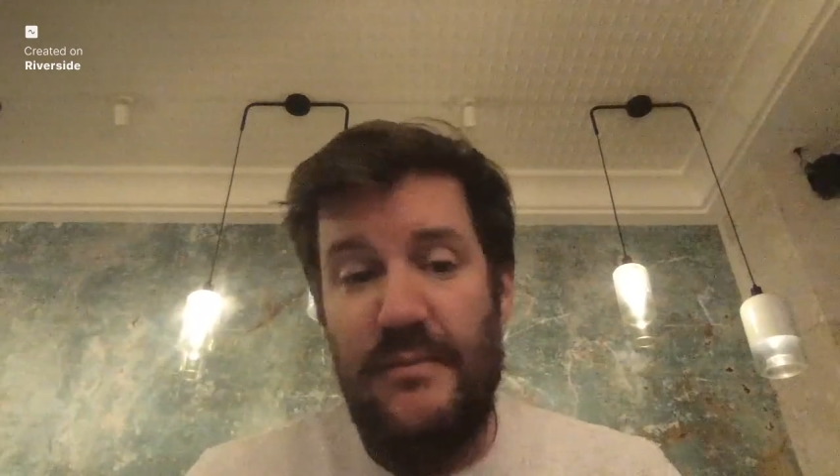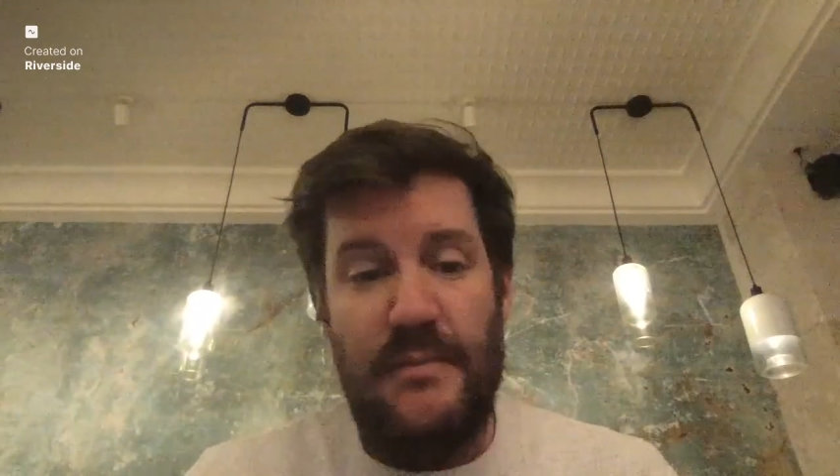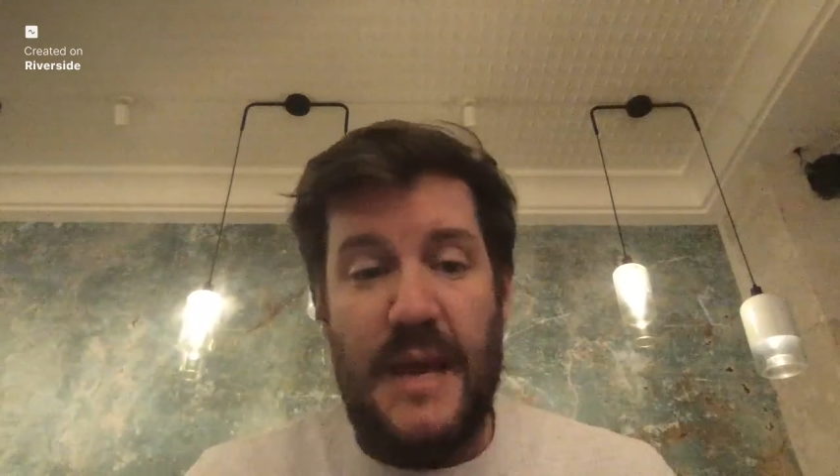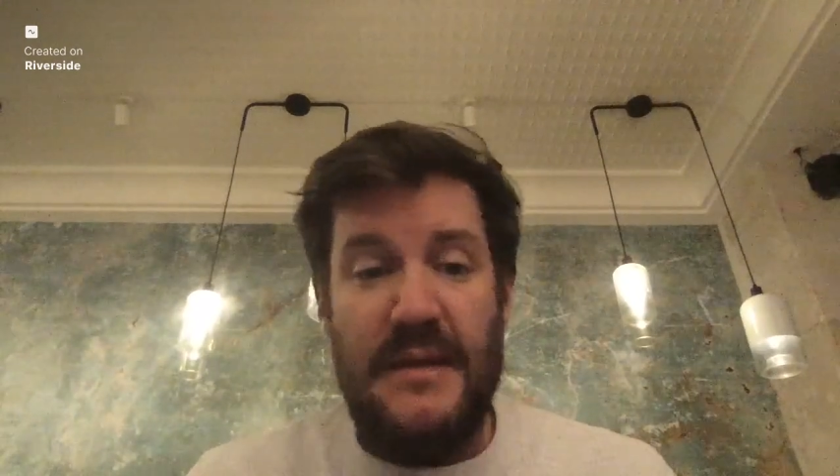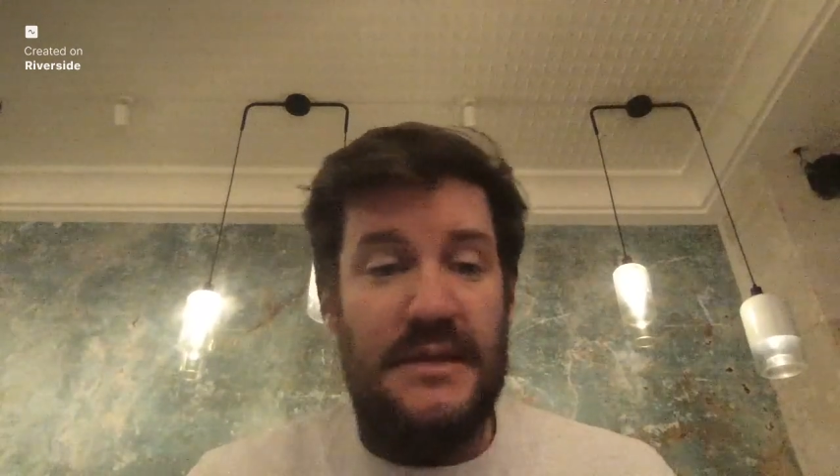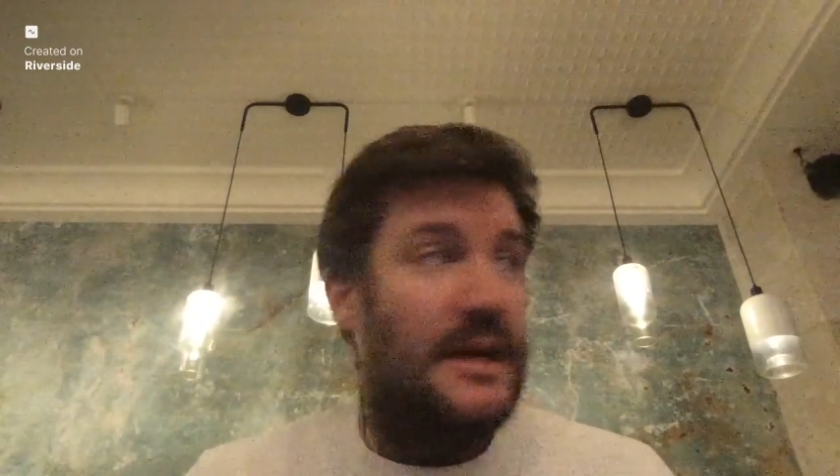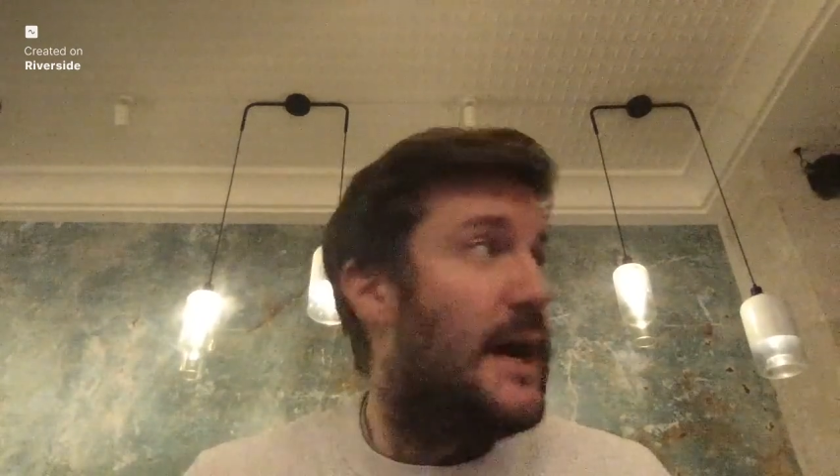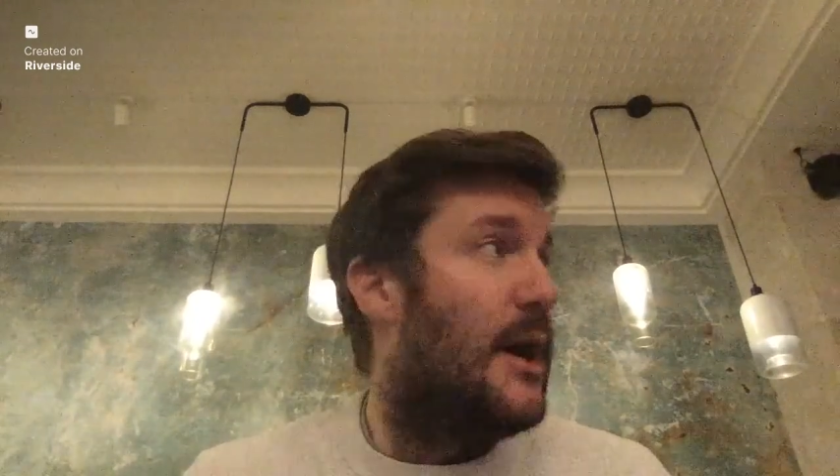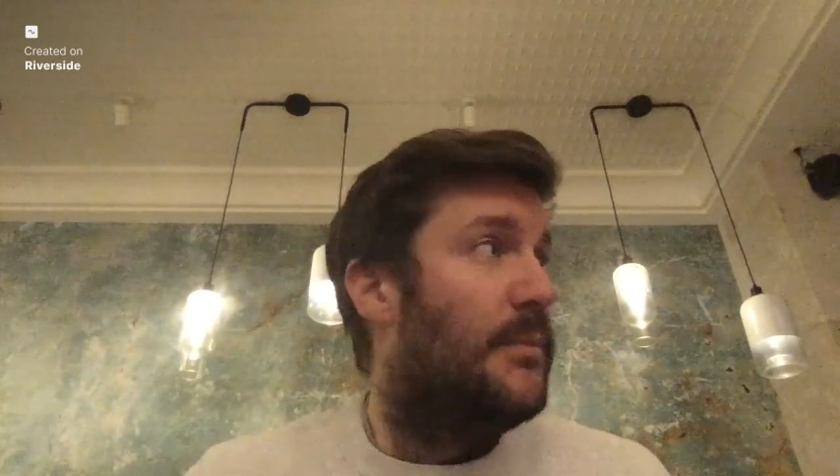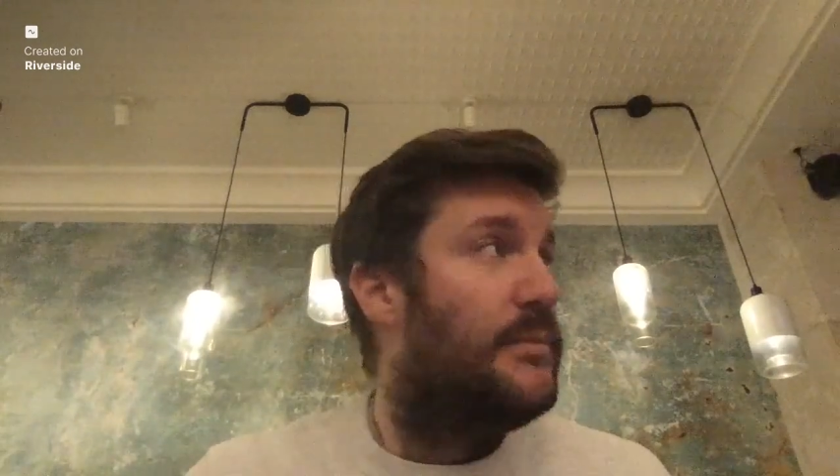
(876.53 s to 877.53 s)
meant to
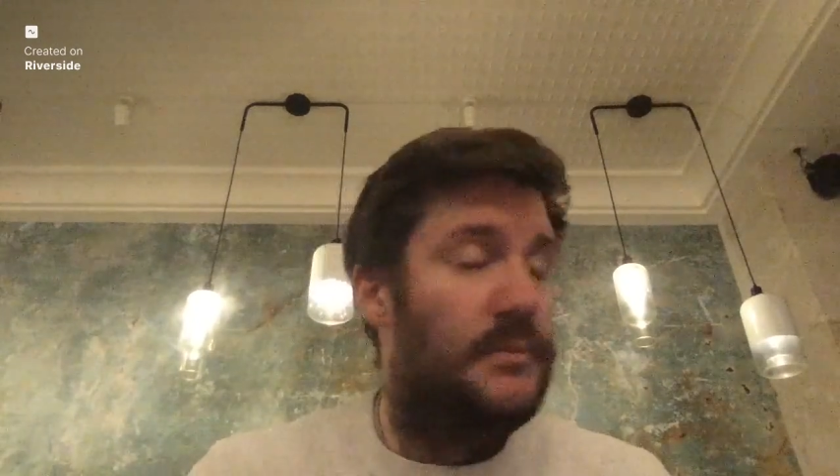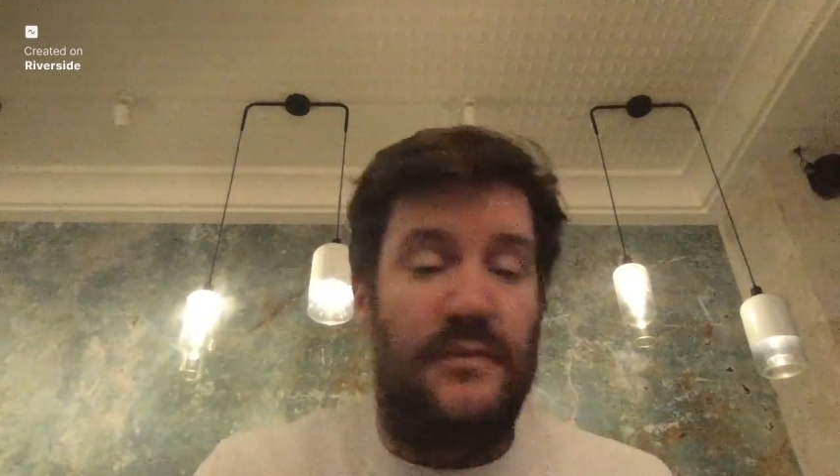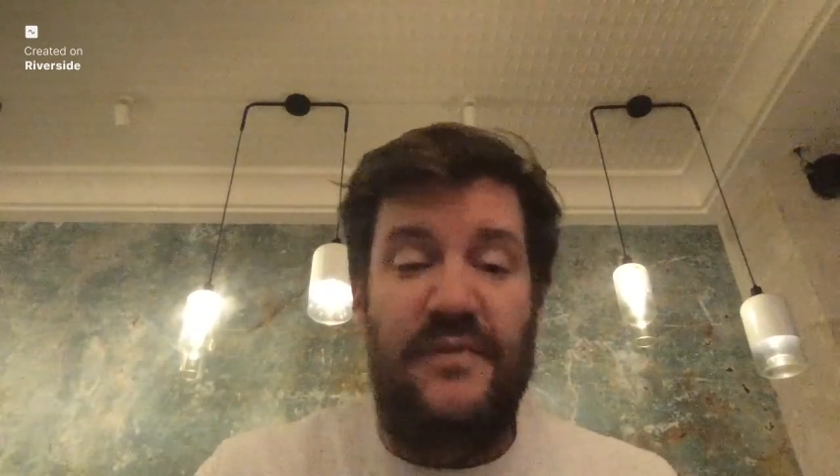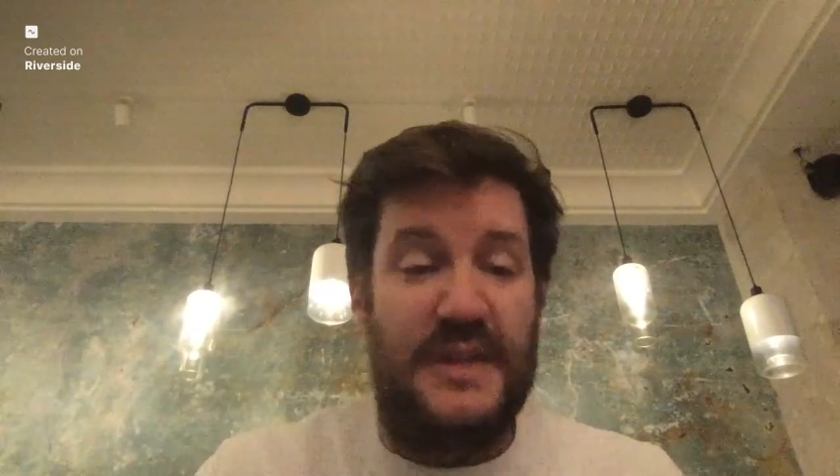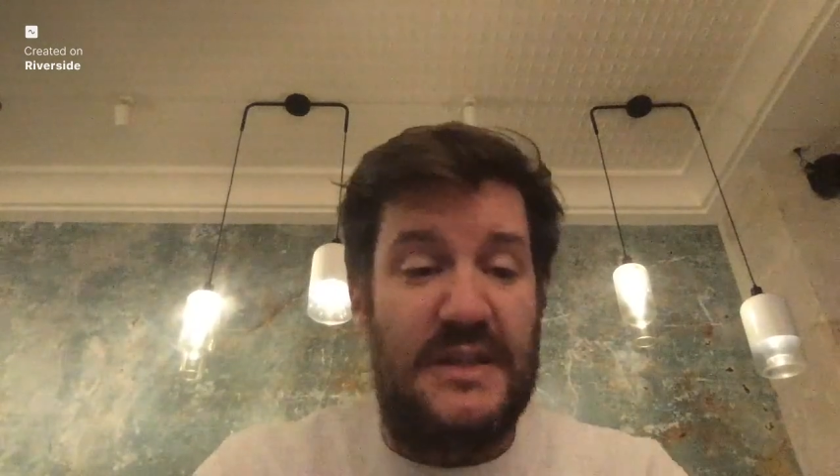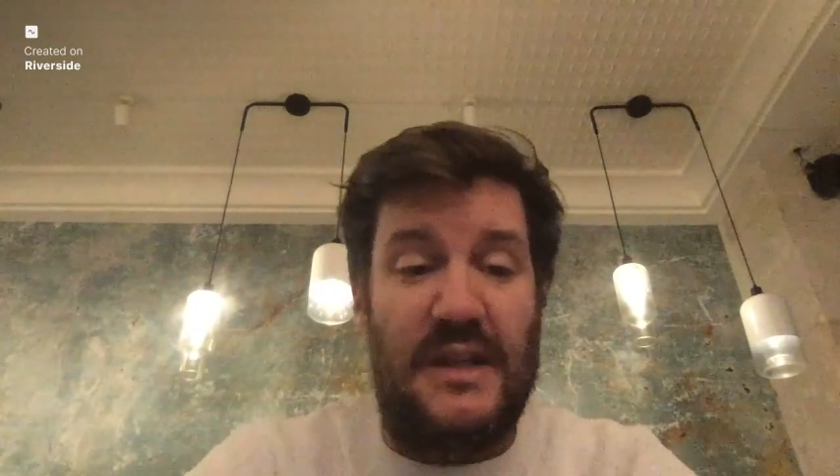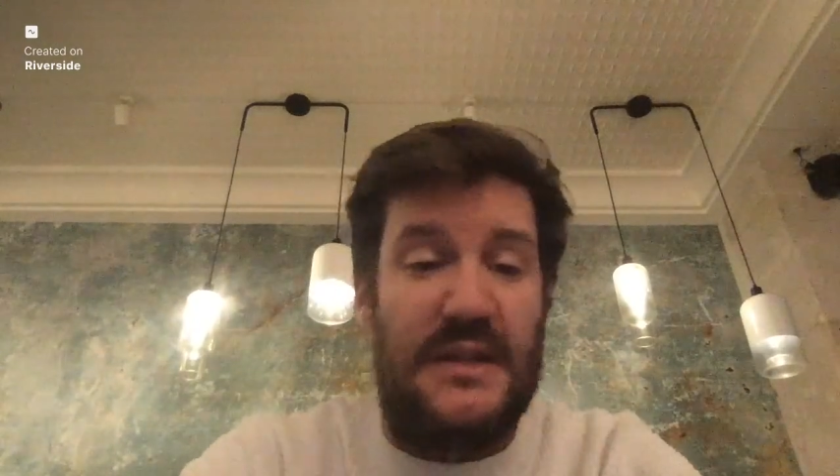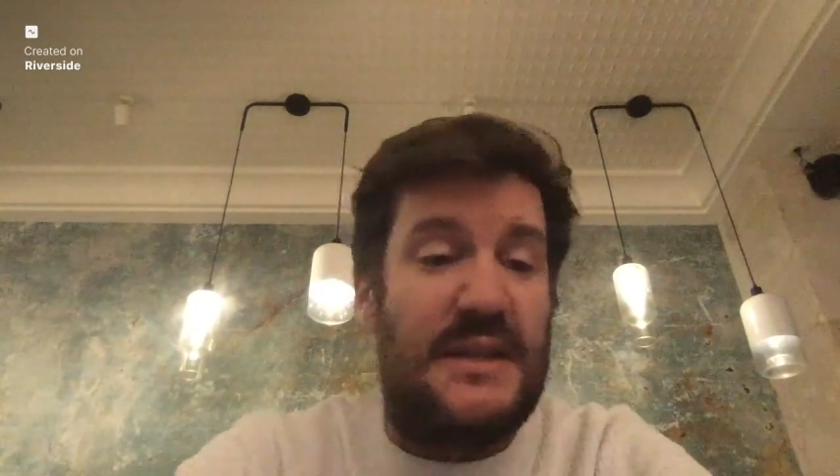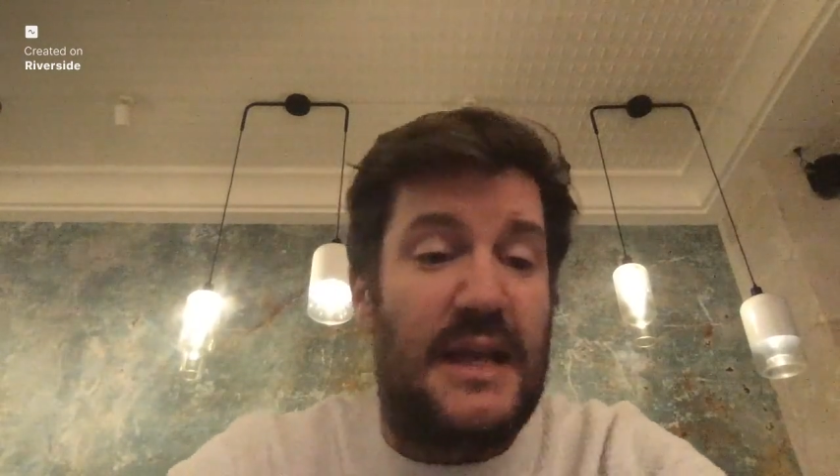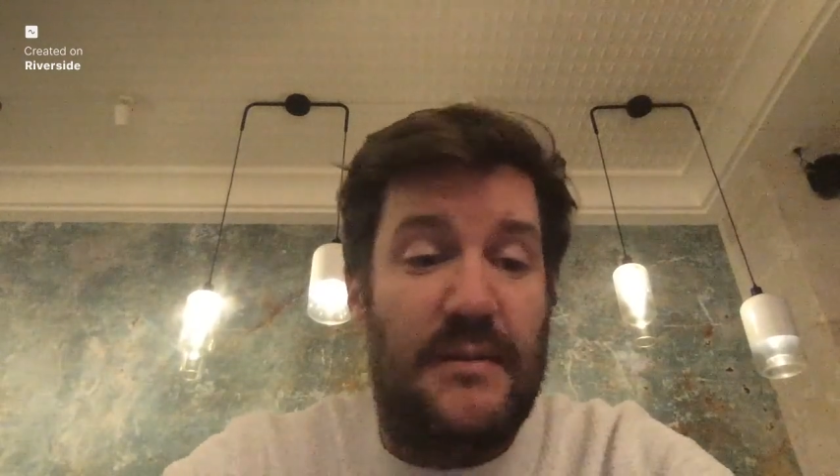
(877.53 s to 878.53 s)
help
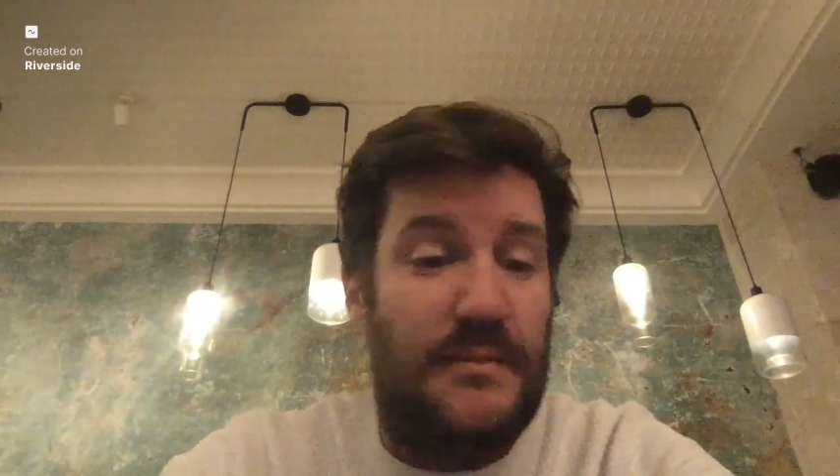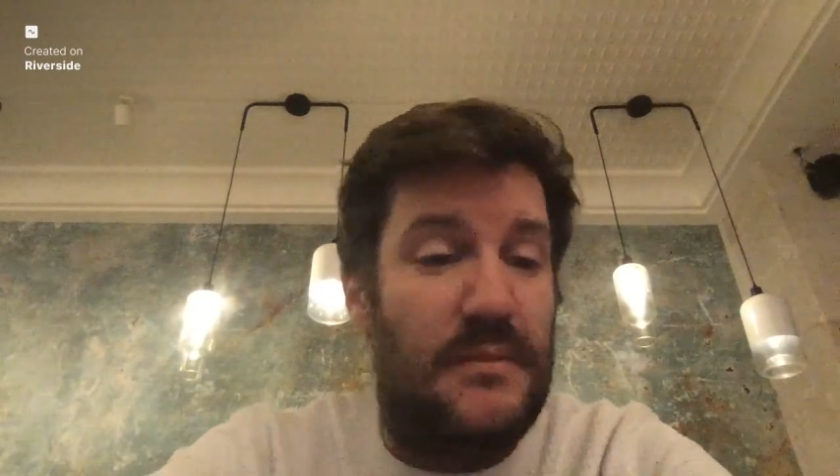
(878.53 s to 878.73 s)
facilitate,